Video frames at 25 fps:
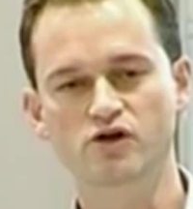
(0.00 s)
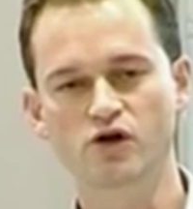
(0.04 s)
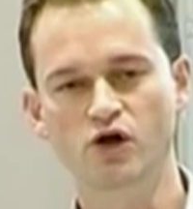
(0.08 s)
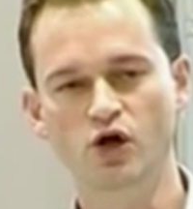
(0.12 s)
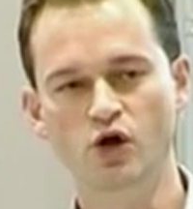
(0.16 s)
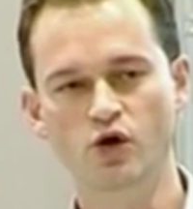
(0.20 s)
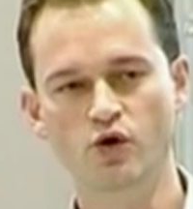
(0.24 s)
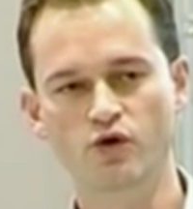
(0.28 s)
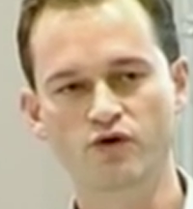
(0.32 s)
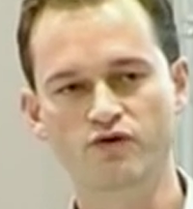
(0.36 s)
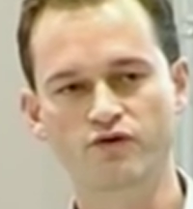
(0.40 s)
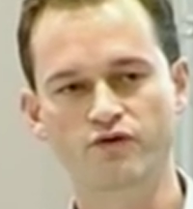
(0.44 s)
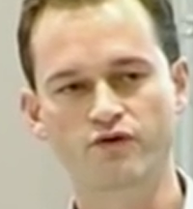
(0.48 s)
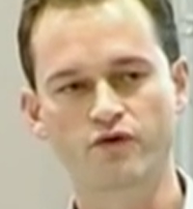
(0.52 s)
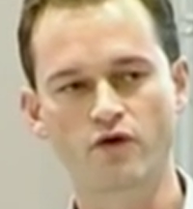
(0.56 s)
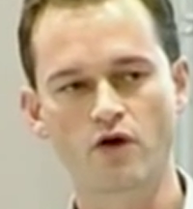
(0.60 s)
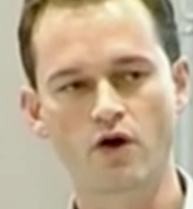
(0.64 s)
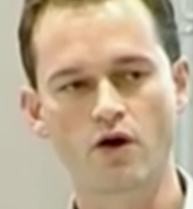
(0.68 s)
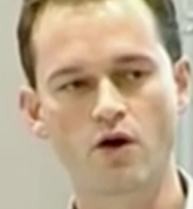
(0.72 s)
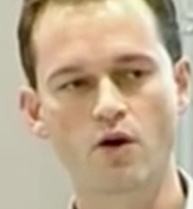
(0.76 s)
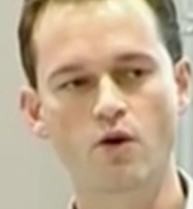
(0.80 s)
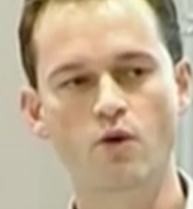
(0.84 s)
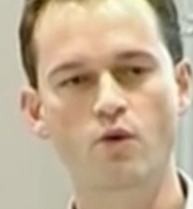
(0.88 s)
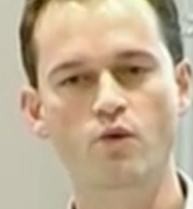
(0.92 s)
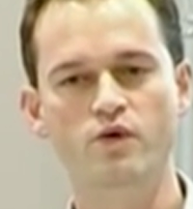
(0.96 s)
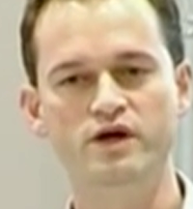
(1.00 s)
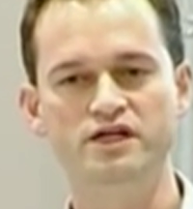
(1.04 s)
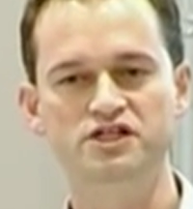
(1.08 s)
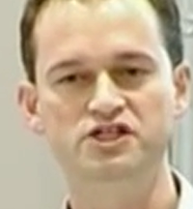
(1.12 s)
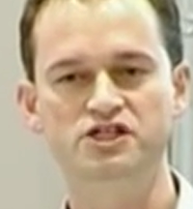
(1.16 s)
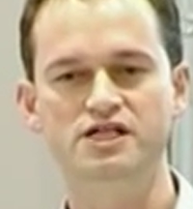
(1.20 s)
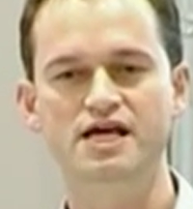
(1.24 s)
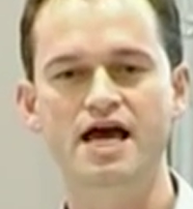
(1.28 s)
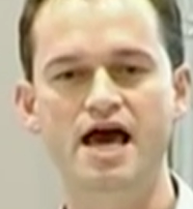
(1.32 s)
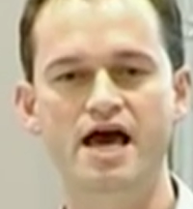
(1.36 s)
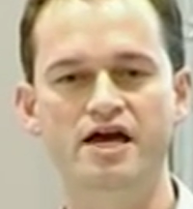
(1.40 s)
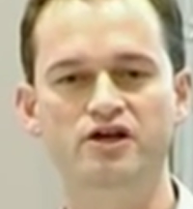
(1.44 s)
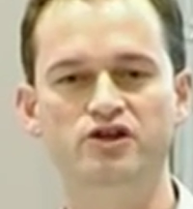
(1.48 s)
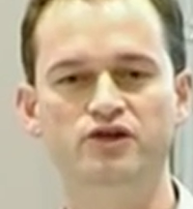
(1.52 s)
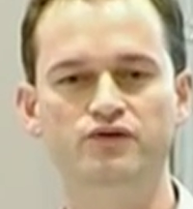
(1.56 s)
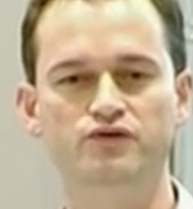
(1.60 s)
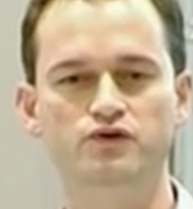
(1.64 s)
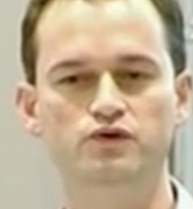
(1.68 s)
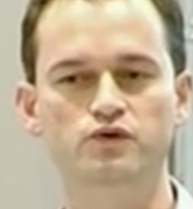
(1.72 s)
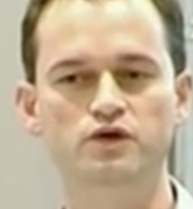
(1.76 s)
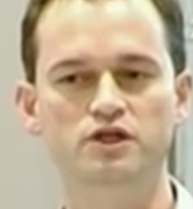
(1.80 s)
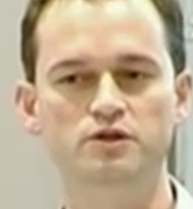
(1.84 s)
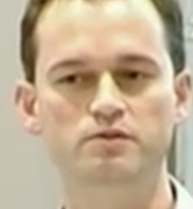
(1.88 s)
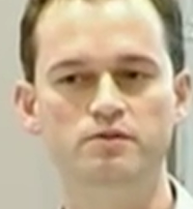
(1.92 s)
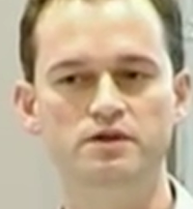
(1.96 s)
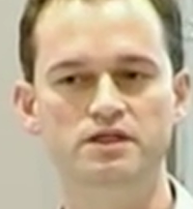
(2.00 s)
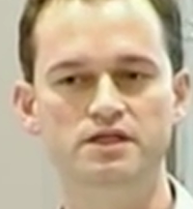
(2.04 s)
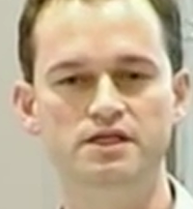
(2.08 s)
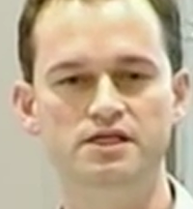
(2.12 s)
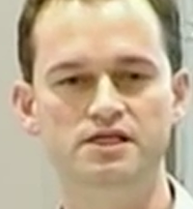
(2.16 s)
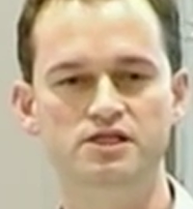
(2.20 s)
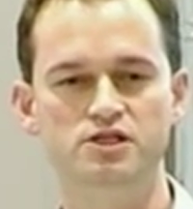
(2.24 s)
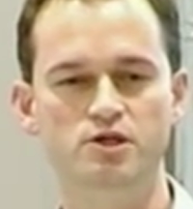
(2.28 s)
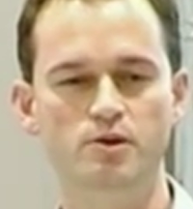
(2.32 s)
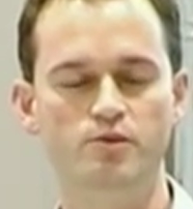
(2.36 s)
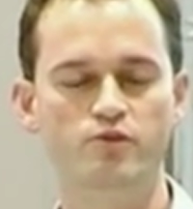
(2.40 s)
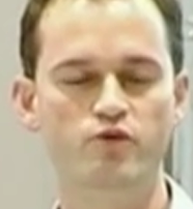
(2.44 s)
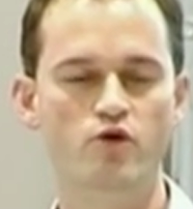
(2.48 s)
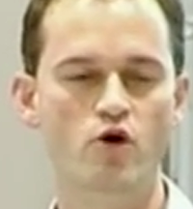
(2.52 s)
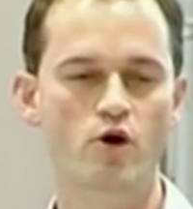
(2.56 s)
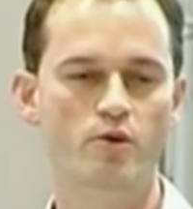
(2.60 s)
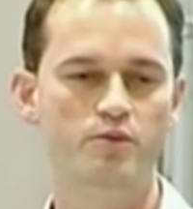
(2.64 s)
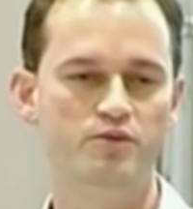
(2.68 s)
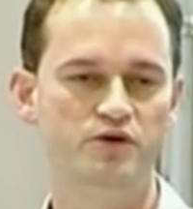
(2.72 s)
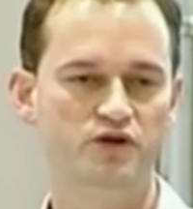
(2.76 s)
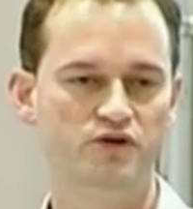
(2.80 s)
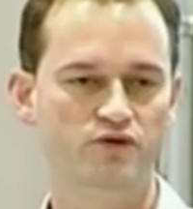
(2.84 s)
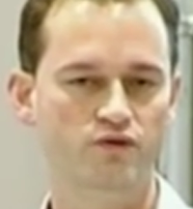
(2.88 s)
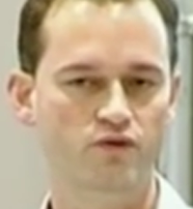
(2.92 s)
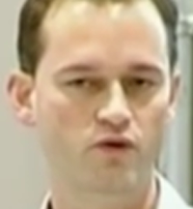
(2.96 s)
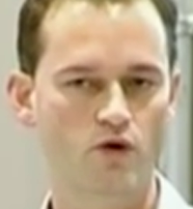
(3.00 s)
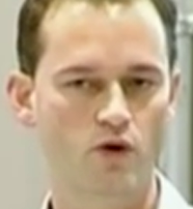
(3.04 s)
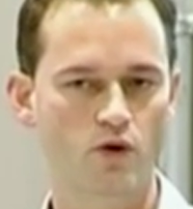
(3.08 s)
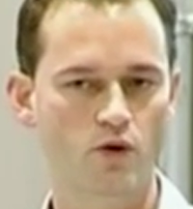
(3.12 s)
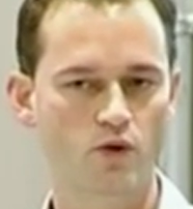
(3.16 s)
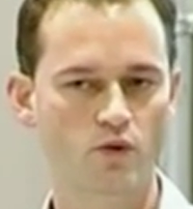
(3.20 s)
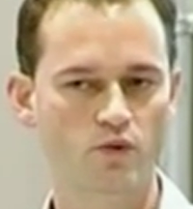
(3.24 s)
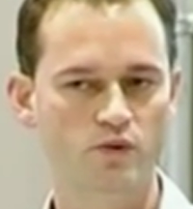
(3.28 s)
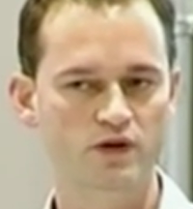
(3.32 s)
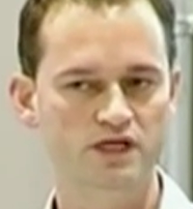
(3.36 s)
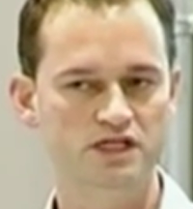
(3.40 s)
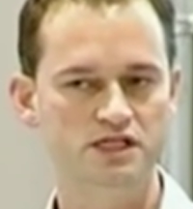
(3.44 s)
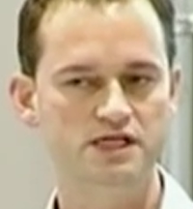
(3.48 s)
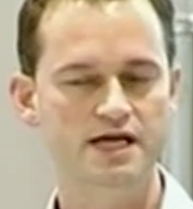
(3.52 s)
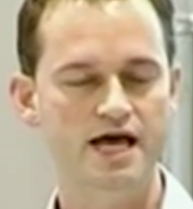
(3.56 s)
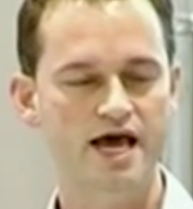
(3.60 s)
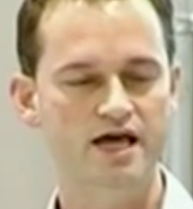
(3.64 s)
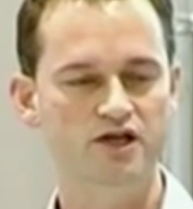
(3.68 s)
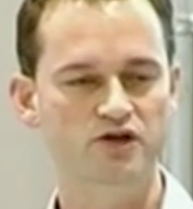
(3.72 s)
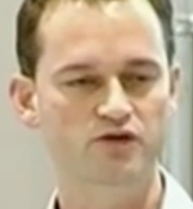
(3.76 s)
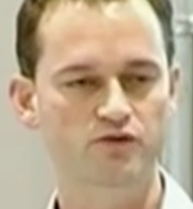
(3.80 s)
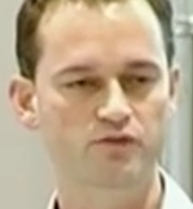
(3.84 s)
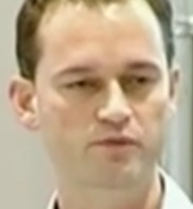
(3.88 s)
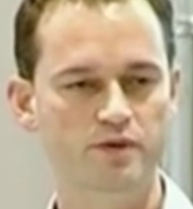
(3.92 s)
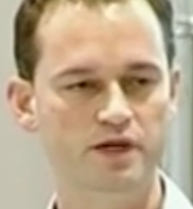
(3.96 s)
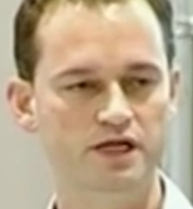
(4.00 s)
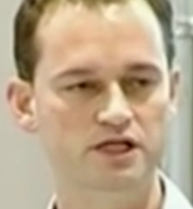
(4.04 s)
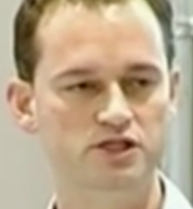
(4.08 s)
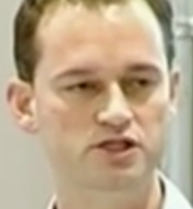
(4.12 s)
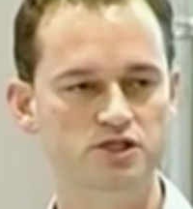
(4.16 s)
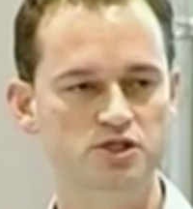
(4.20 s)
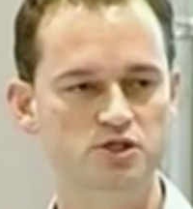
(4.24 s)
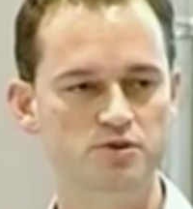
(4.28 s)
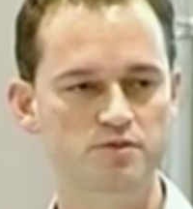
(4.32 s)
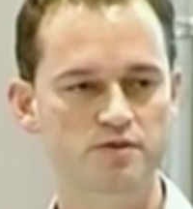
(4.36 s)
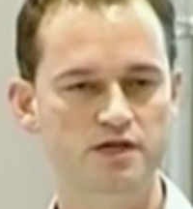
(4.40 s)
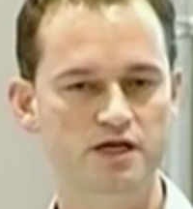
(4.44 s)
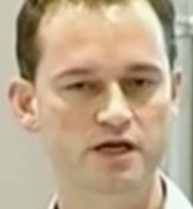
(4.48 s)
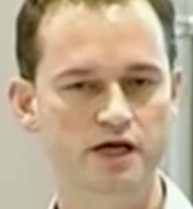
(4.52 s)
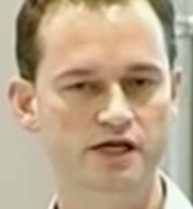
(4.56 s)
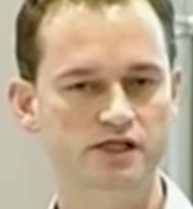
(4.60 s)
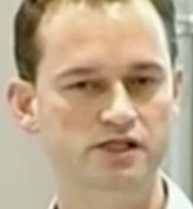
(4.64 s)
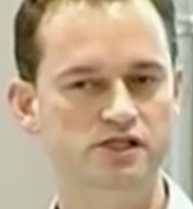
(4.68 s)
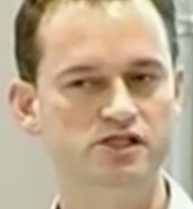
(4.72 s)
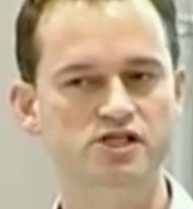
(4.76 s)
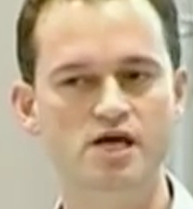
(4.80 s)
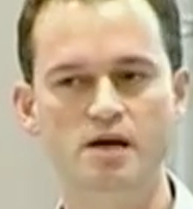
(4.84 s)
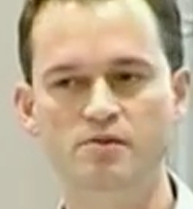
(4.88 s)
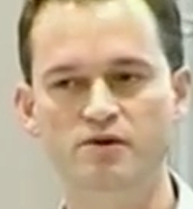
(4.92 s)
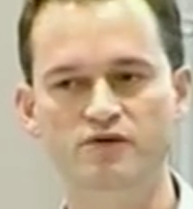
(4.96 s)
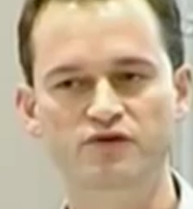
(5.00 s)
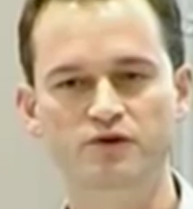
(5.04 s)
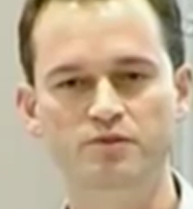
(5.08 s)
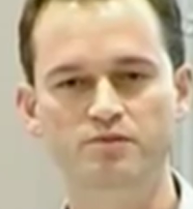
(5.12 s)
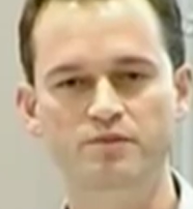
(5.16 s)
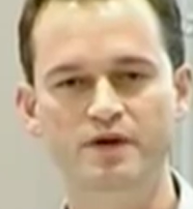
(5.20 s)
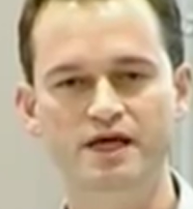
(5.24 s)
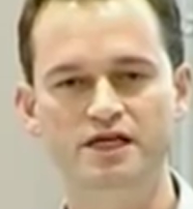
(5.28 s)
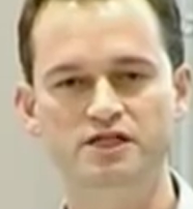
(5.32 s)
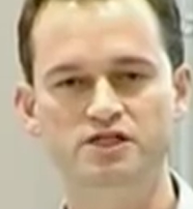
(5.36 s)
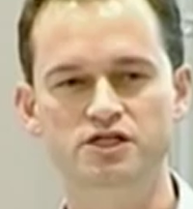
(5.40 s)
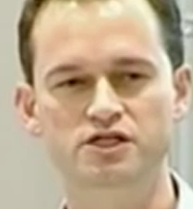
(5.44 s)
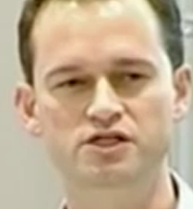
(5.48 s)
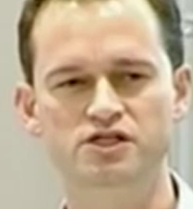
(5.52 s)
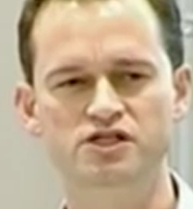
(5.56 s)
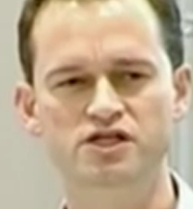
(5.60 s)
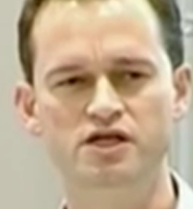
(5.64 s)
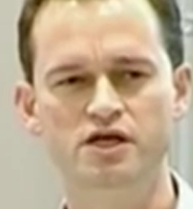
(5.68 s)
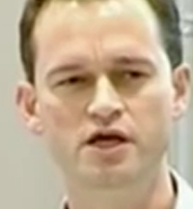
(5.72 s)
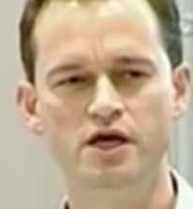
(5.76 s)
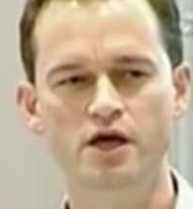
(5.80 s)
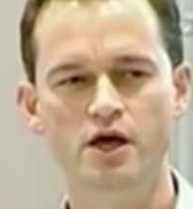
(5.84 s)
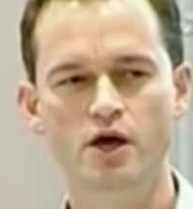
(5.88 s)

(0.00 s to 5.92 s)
look for which kind of treatment is appropriate for which kind of patients, because some of the patients